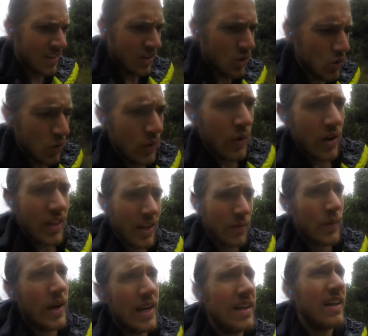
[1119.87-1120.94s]
Oh,
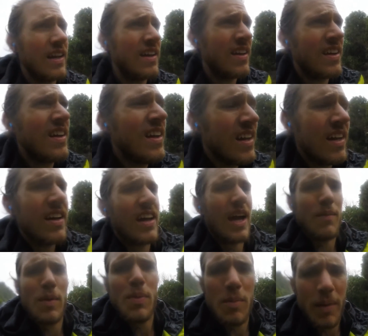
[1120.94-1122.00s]
that rain.
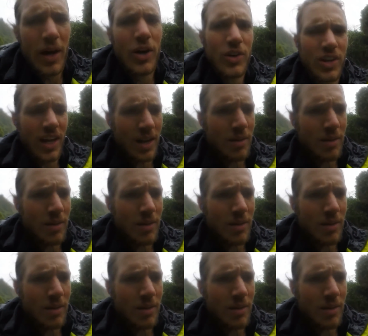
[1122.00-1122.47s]
I'm gonna put my hood